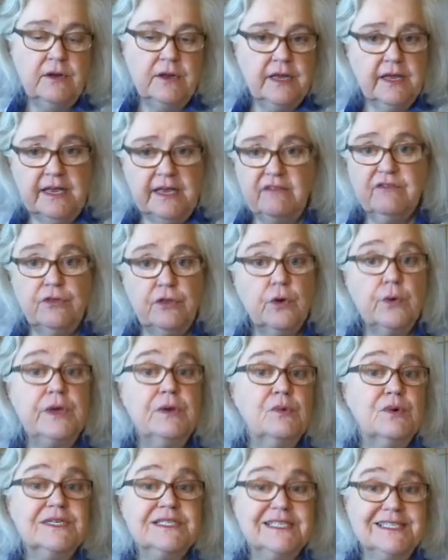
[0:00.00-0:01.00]
even though he
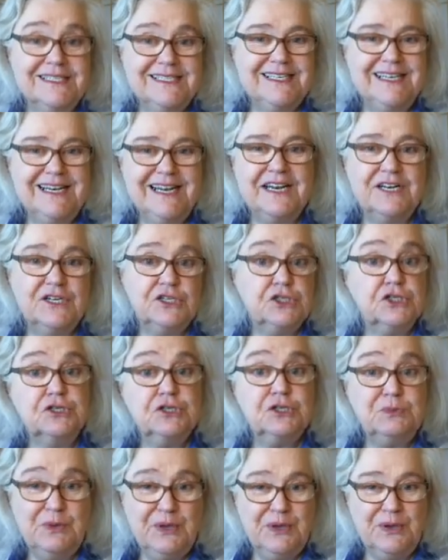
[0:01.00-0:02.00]
wasn't sitting in a
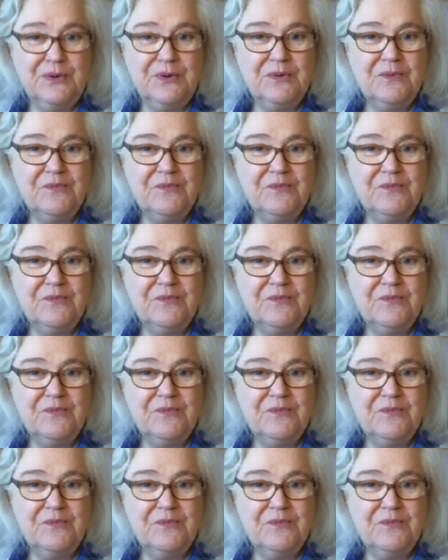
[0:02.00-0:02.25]
church pew.